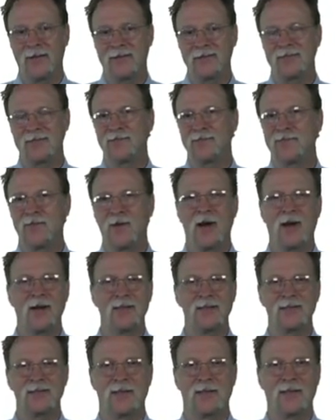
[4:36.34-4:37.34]
That's the
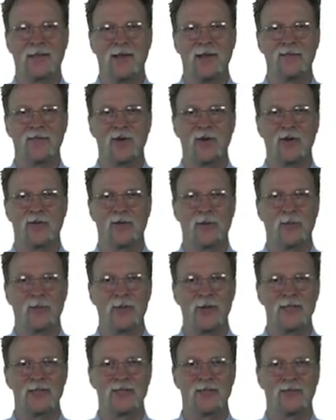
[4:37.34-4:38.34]
fines, the leftover
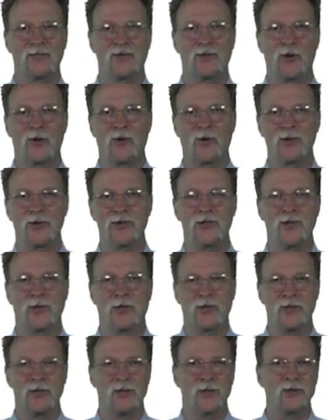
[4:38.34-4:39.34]
bits of coal that you
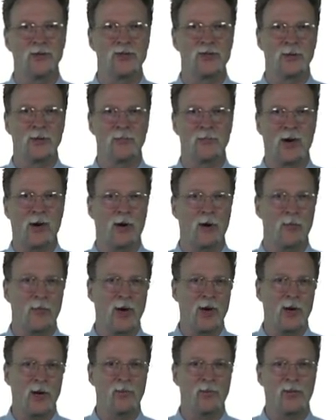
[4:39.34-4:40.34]
could use to power a
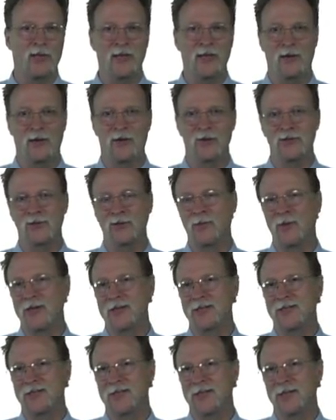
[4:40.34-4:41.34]
power plant, also
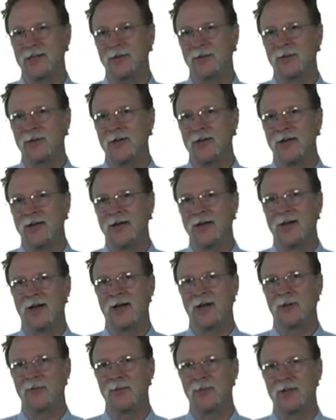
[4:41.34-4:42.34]
make steel.
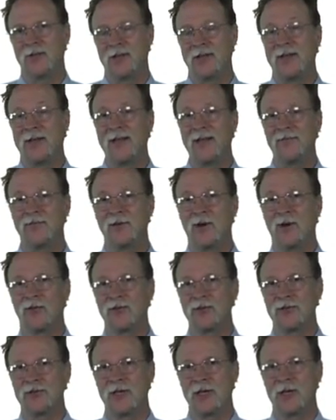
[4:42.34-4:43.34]
The
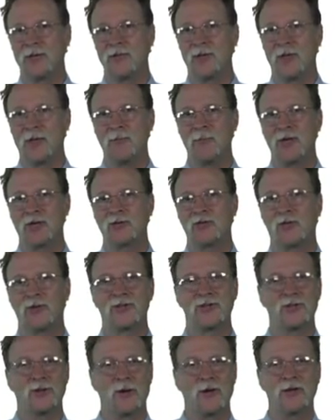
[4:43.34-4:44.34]
leftovers, they mix
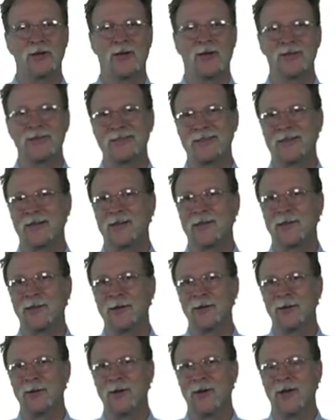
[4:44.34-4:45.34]
with sawdust and
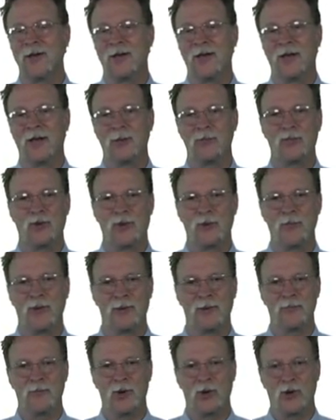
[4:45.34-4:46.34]
glue and put them
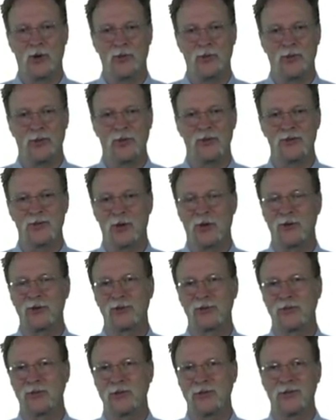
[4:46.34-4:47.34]
in a mold with those
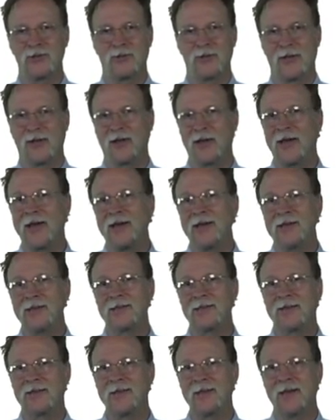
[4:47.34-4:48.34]
holes through it so they'll light
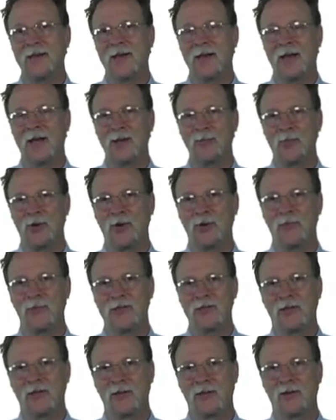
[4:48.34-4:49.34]
easily, and put them
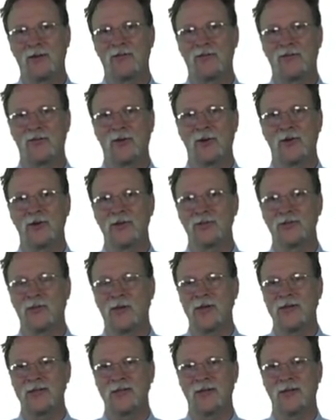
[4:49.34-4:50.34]
in a little furnace
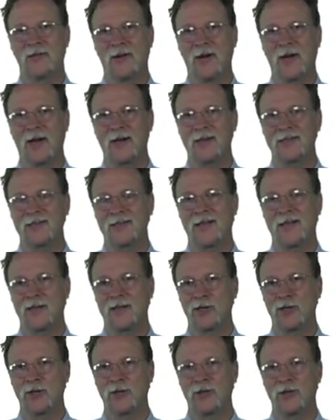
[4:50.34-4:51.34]
right there in their house, and they
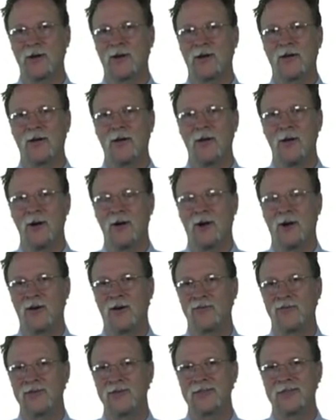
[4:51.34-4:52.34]
cook
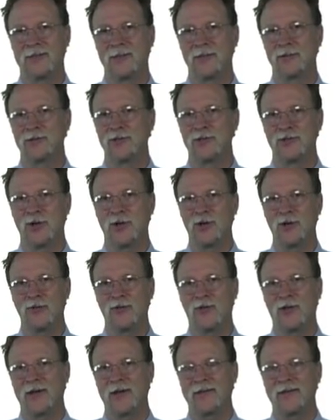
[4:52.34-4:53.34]
off this little
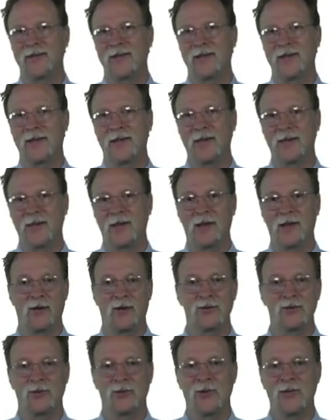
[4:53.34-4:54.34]
stove-like thing and
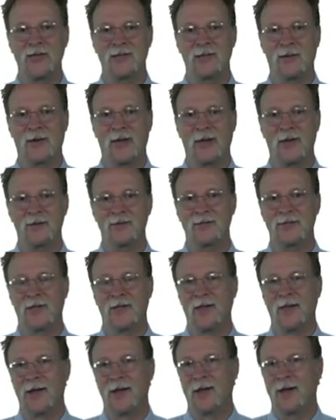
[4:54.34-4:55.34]
also heat their house.